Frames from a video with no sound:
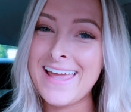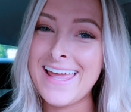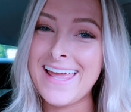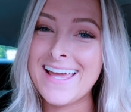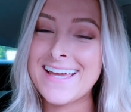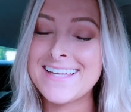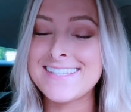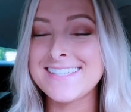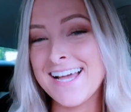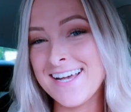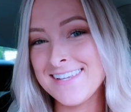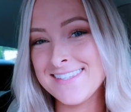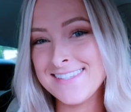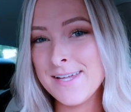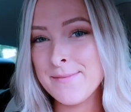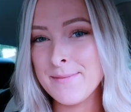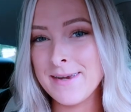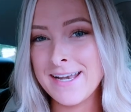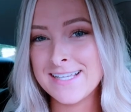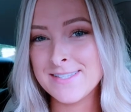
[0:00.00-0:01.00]
and I'll
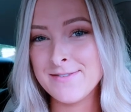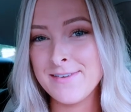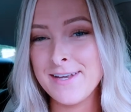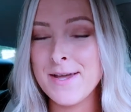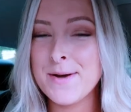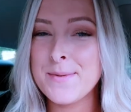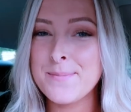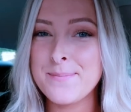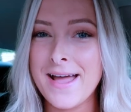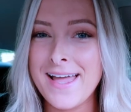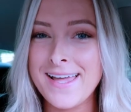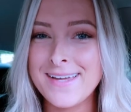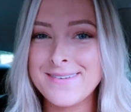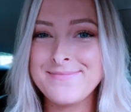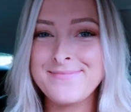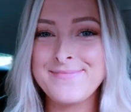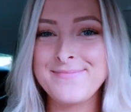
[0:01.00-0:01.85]
see you in my next video, bye.